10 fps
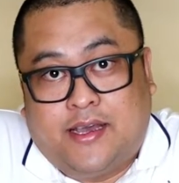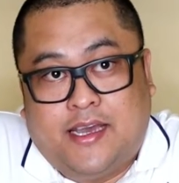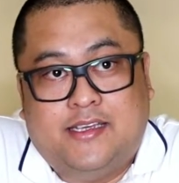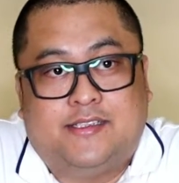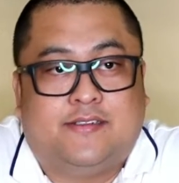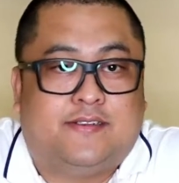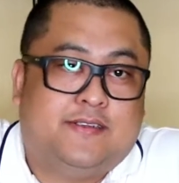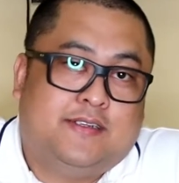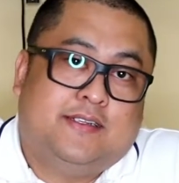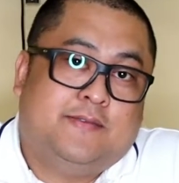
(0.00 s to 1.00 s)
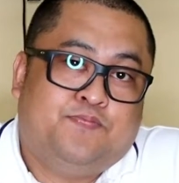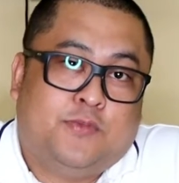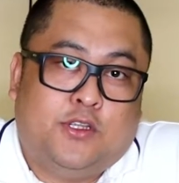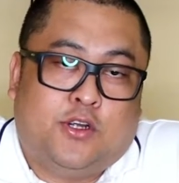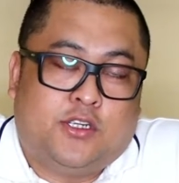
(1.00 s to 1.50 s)
Okay, so
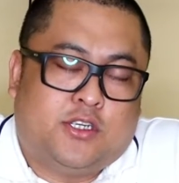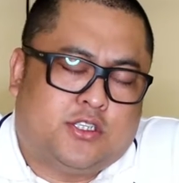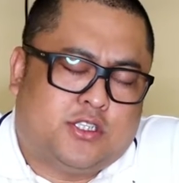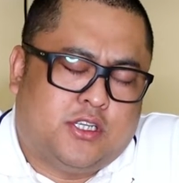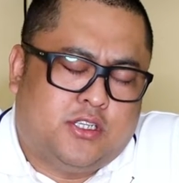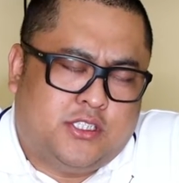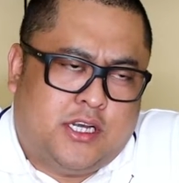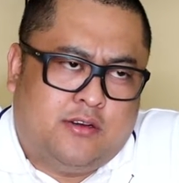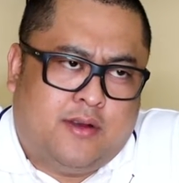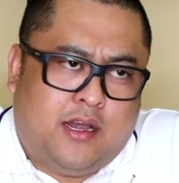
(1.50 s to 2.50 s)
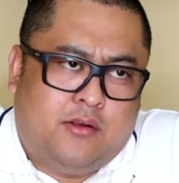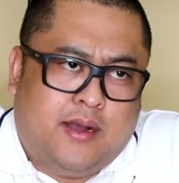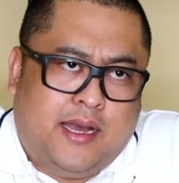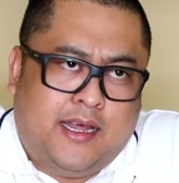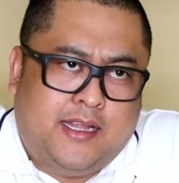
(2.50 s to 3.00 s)
I ordered siya nung January
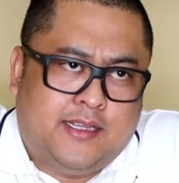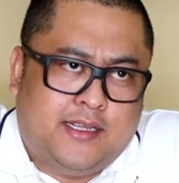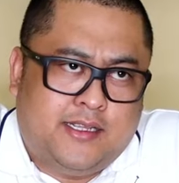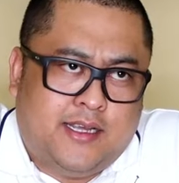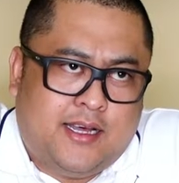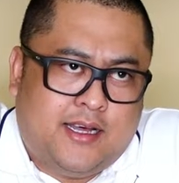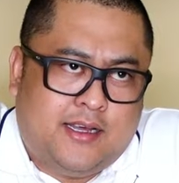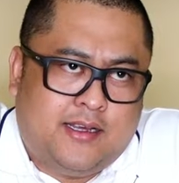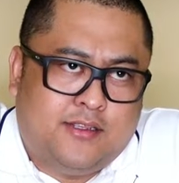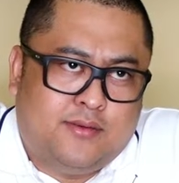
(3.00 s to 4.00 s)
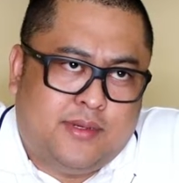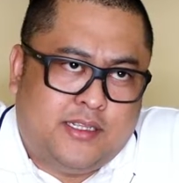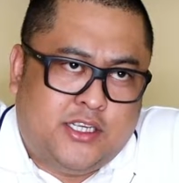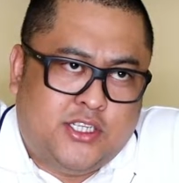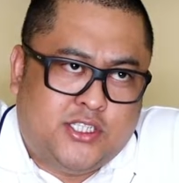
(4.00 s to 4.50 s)
1 and then
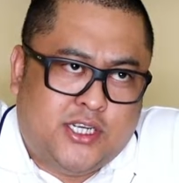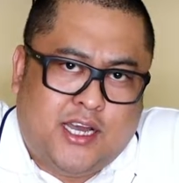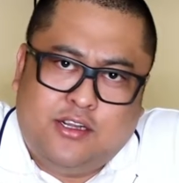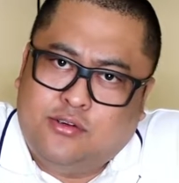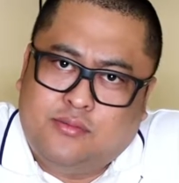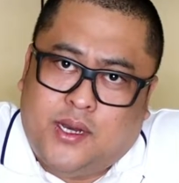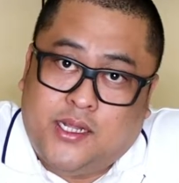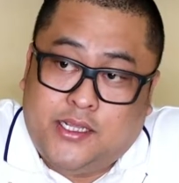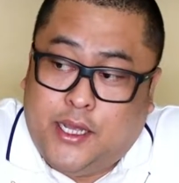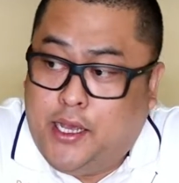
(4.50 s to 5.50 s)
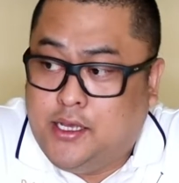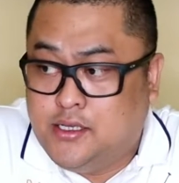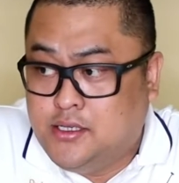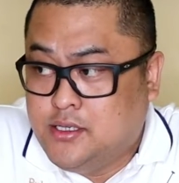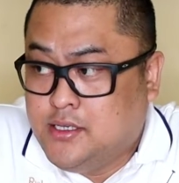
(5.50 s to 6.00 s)
dumating siya nung Monday.
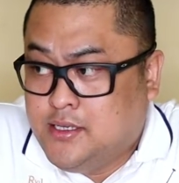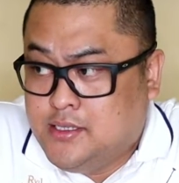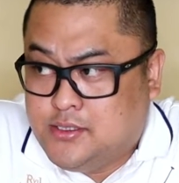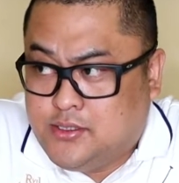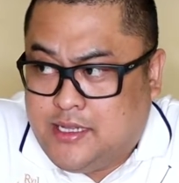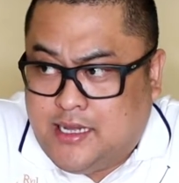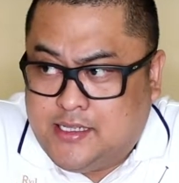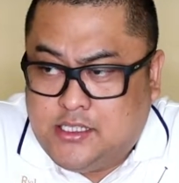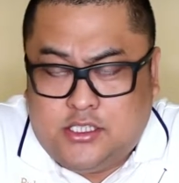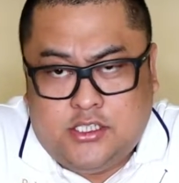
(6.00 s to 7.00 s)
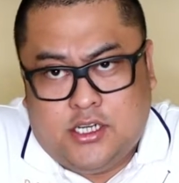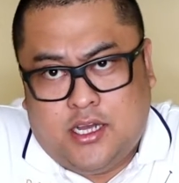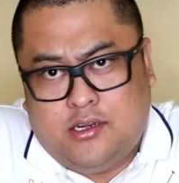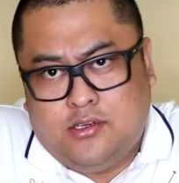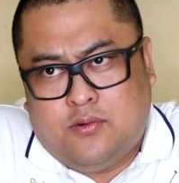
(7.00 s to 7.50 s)
So that is
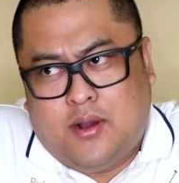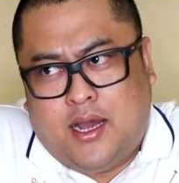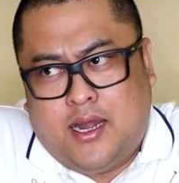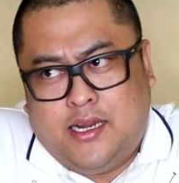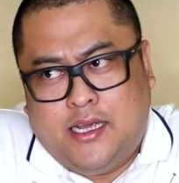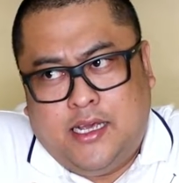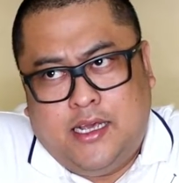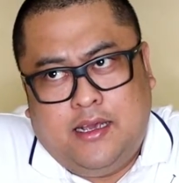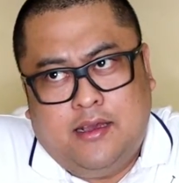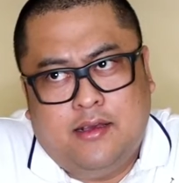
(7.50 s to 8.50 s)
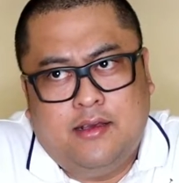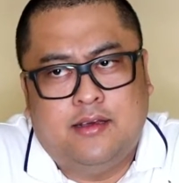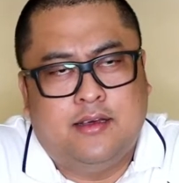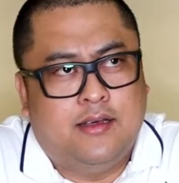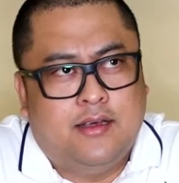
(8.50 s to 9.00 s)
January
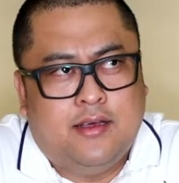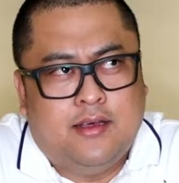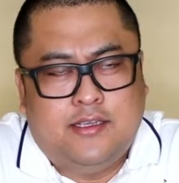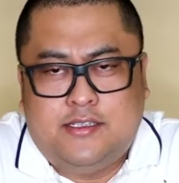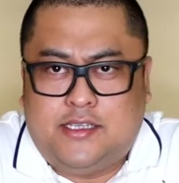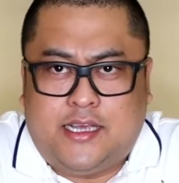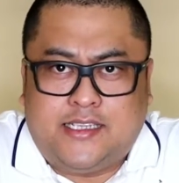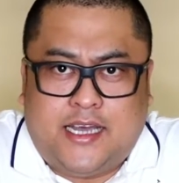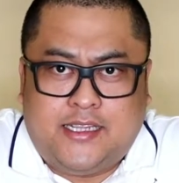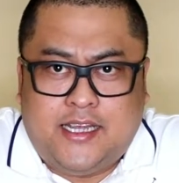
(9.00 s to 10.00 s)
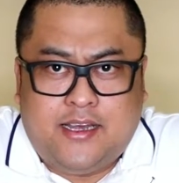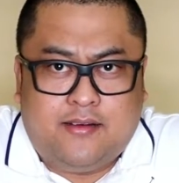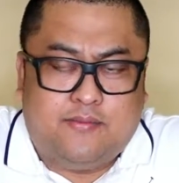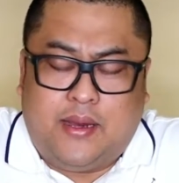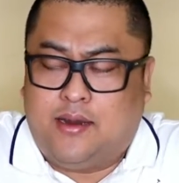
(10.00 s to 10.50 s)
6, I think.